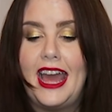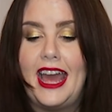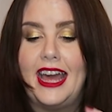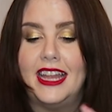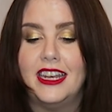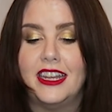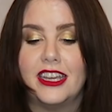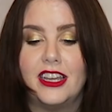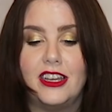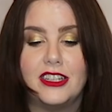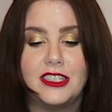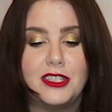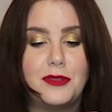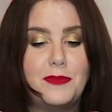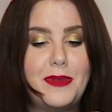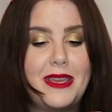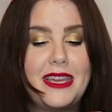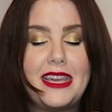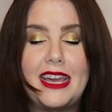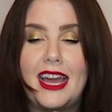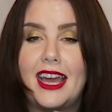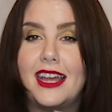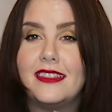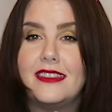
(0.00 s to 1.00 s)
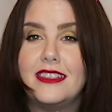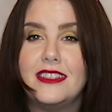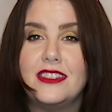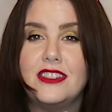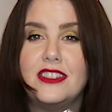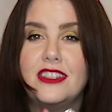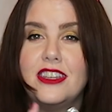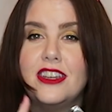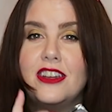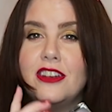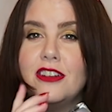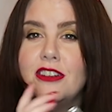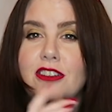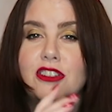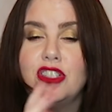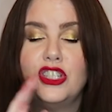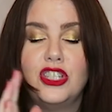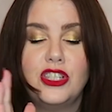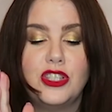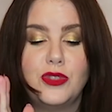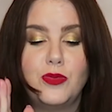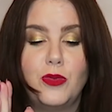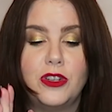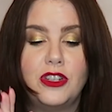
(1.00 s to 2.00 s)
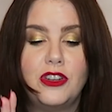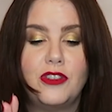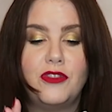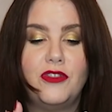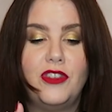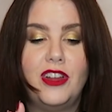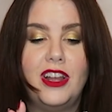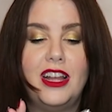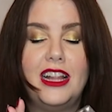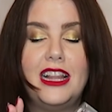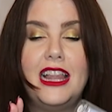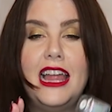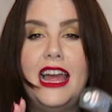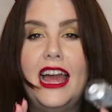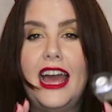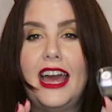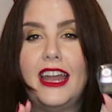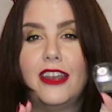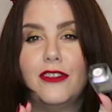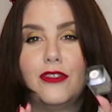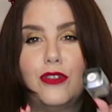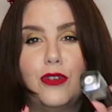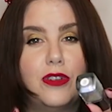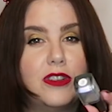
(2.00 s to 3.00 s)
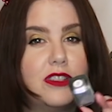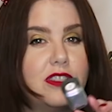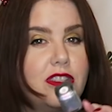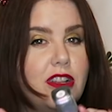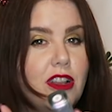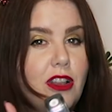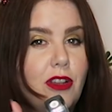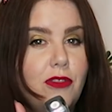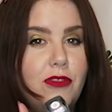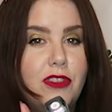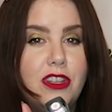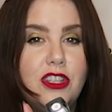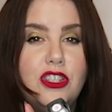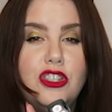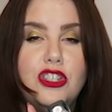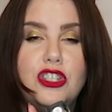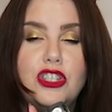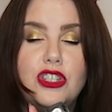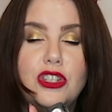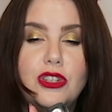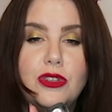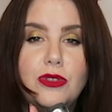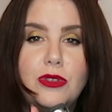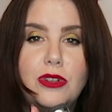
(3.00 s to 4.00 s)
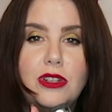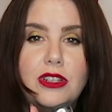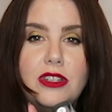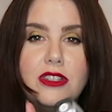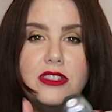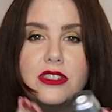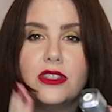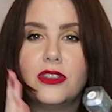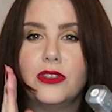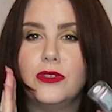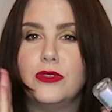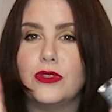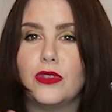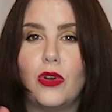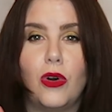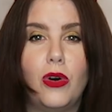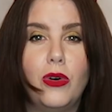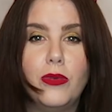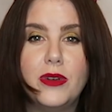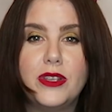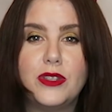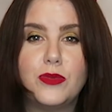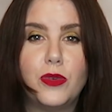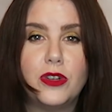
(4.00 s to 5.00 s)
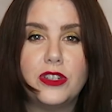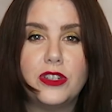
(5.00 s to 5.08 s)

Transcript: And I got to meet Kat this year, she's wonderful, and of course the lovely Jules, who's always